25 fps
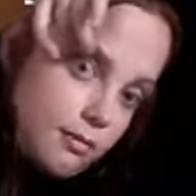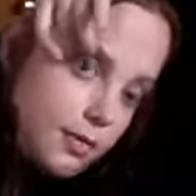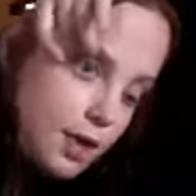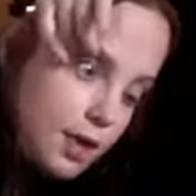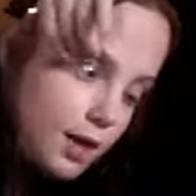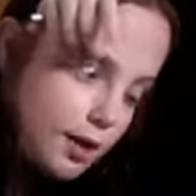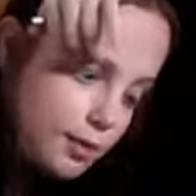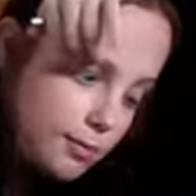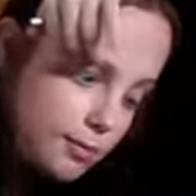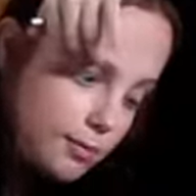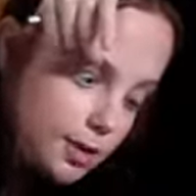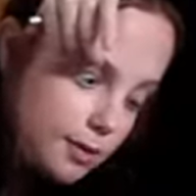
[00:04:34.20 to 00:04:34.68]

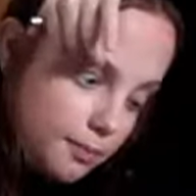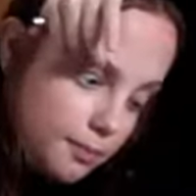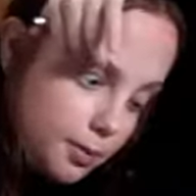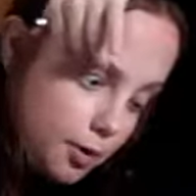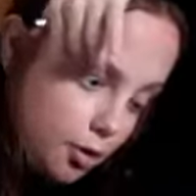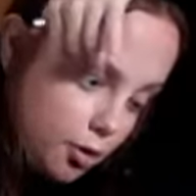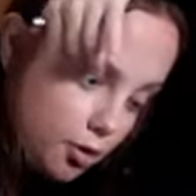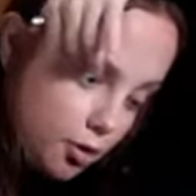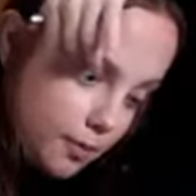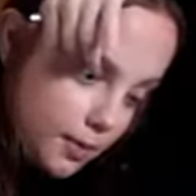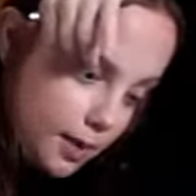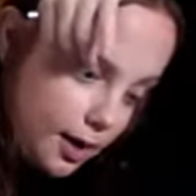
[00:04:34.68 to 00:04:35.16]
And I'm going to
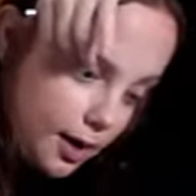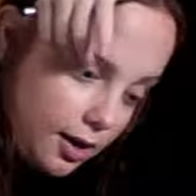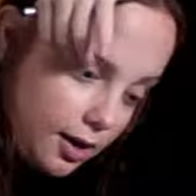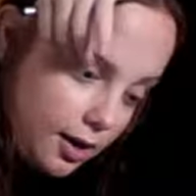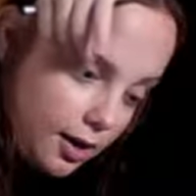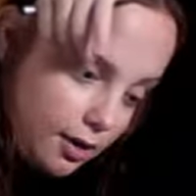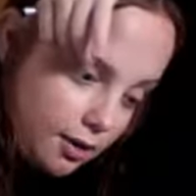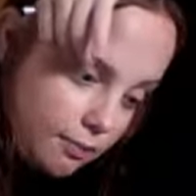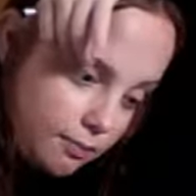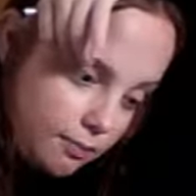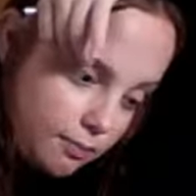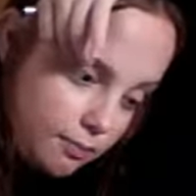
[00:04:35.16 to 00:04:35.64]
put
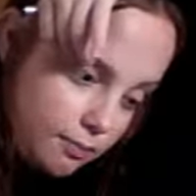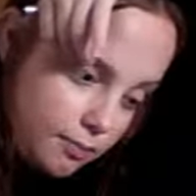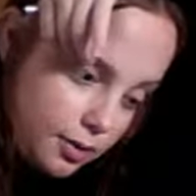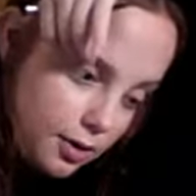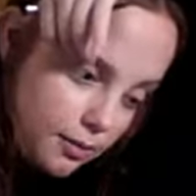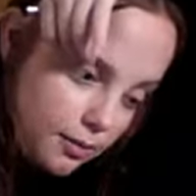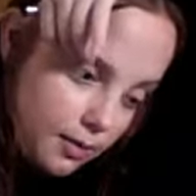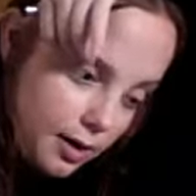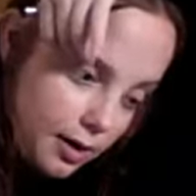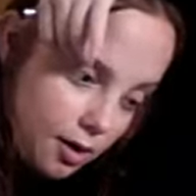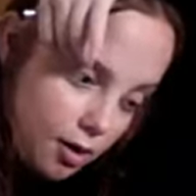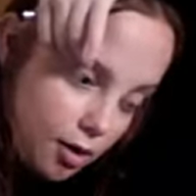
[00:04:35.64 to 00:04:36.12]

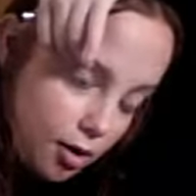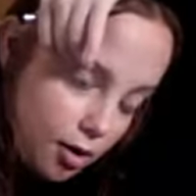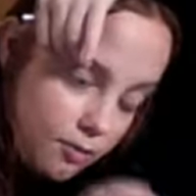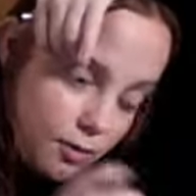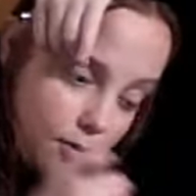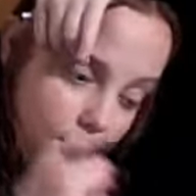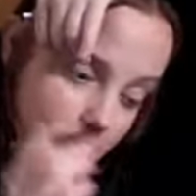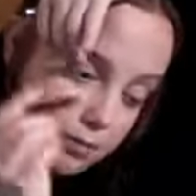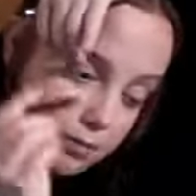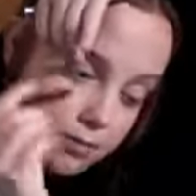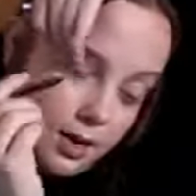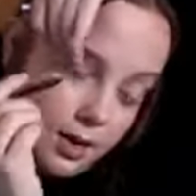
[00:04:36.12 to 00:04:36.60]
my arm
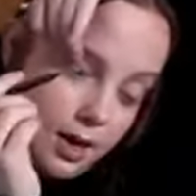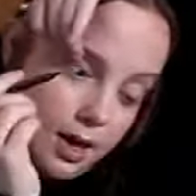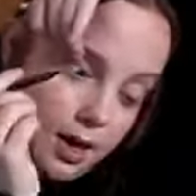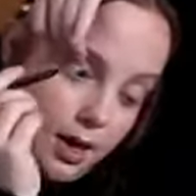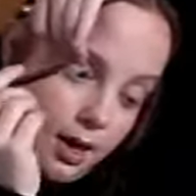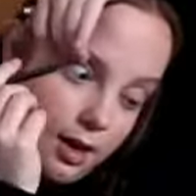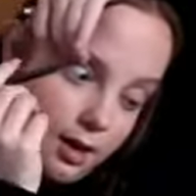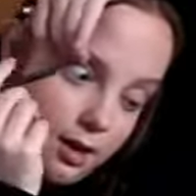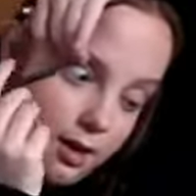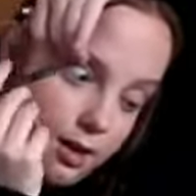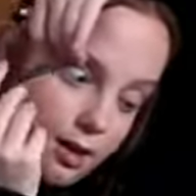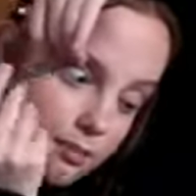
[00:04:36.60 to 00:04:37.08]
around my
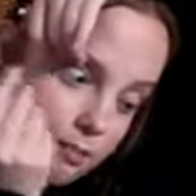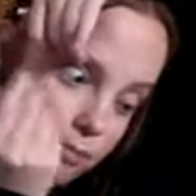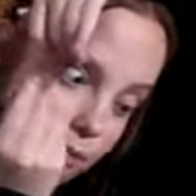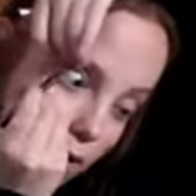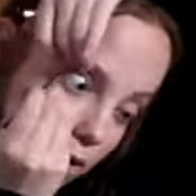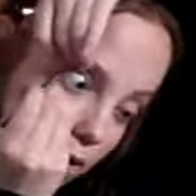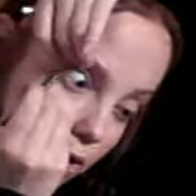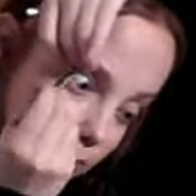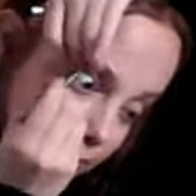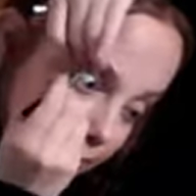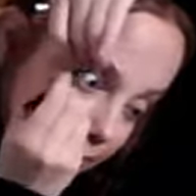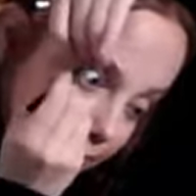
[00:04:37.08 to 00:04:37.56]
head and
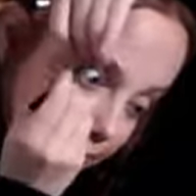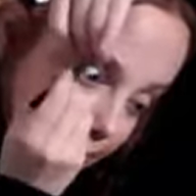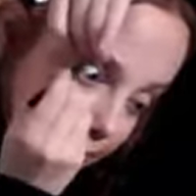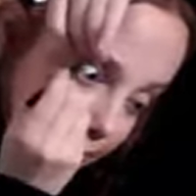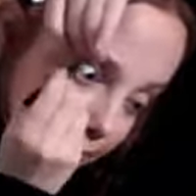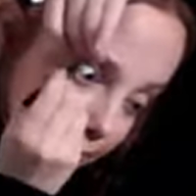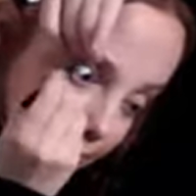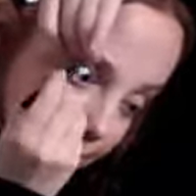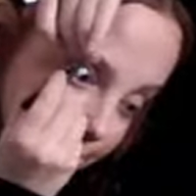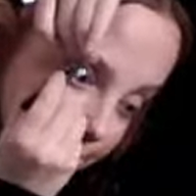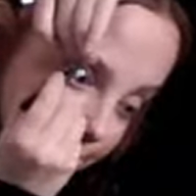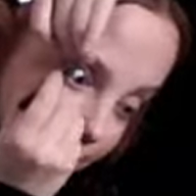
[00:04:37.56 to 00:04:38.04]
pull my
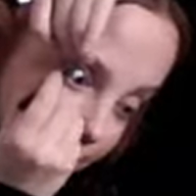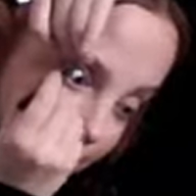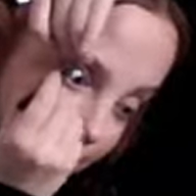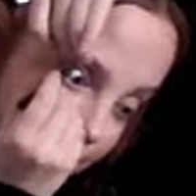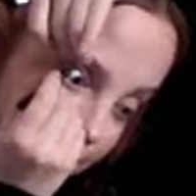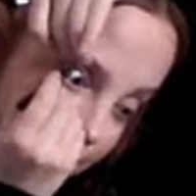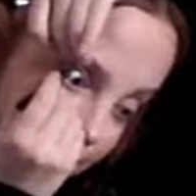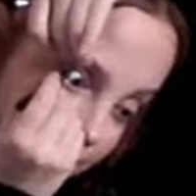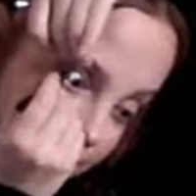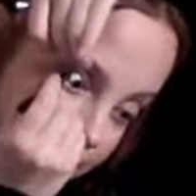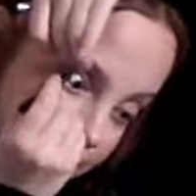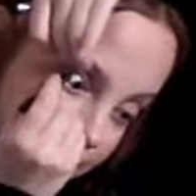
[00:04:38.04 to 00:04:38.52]
eyelid up.
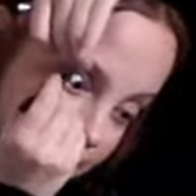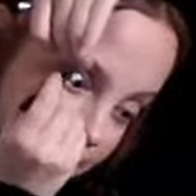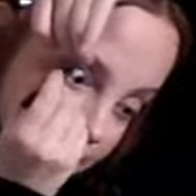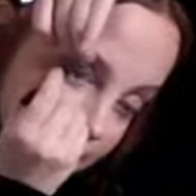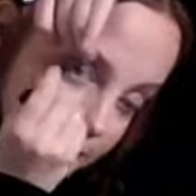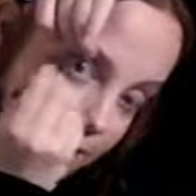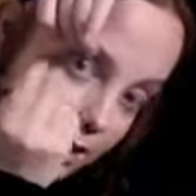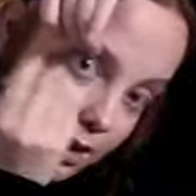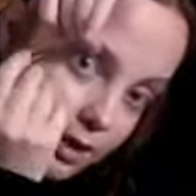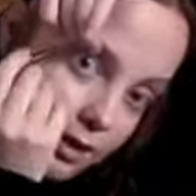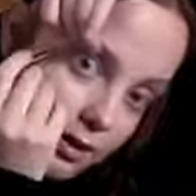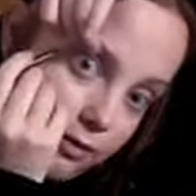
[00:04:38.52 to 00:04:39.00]

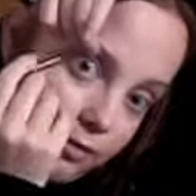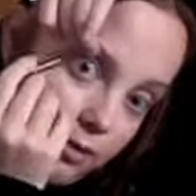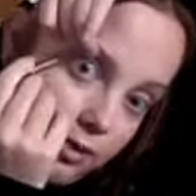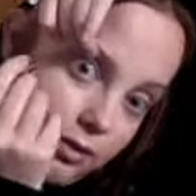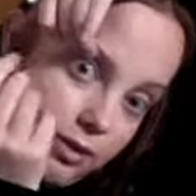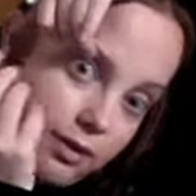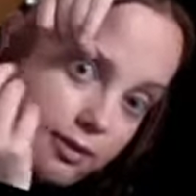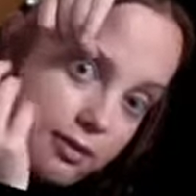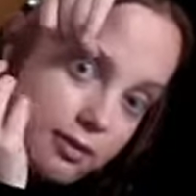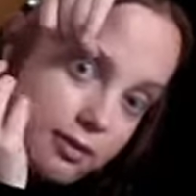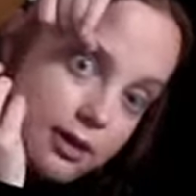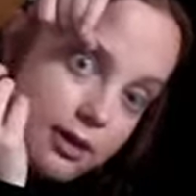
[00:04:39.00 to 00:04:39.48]
And if you
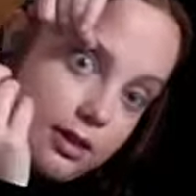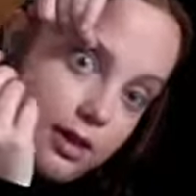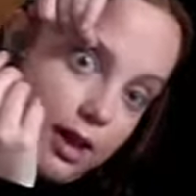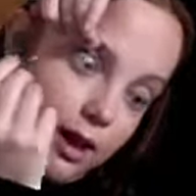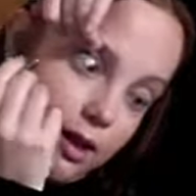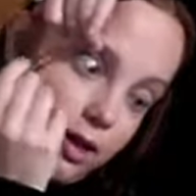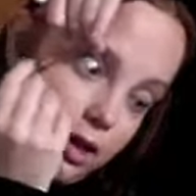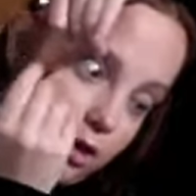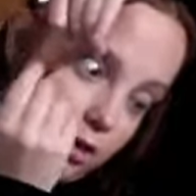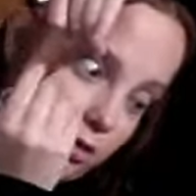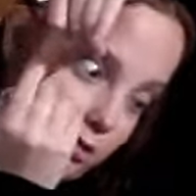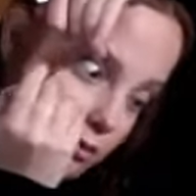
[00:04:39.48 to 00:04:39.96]
can see
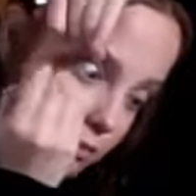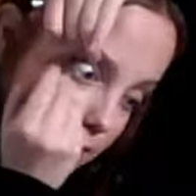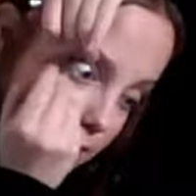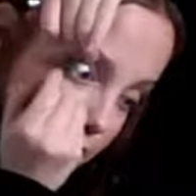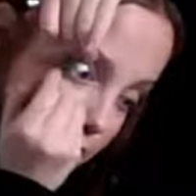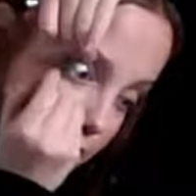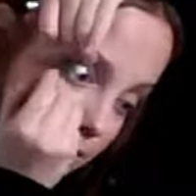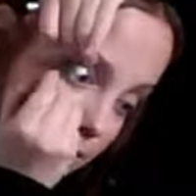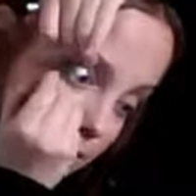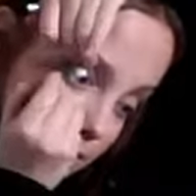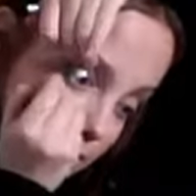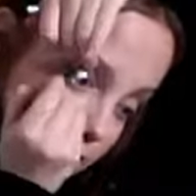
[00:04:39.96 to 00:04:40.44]
that inner
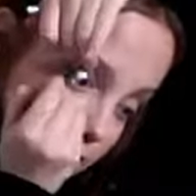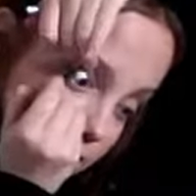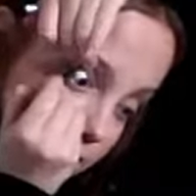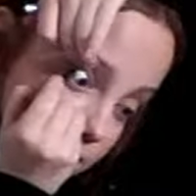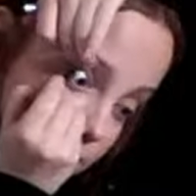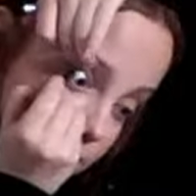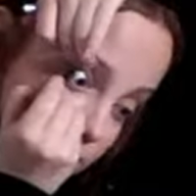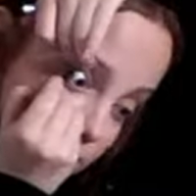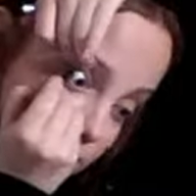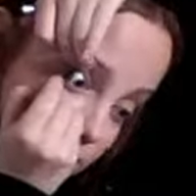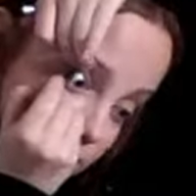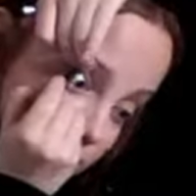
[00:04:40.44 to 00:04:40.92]
rim there, I'm
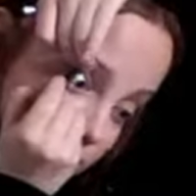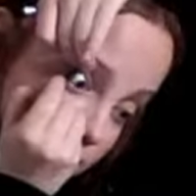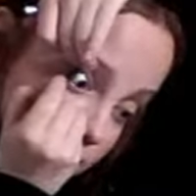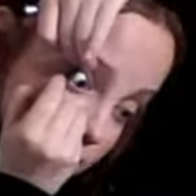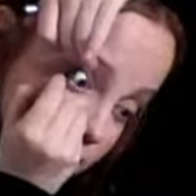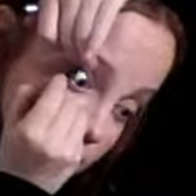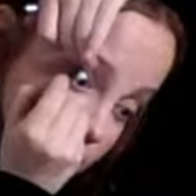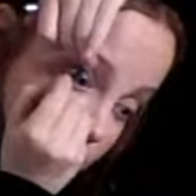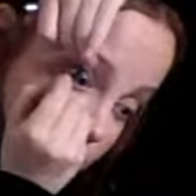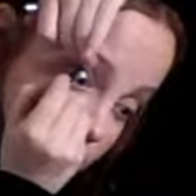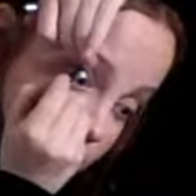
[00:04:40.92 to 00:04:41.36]
just going to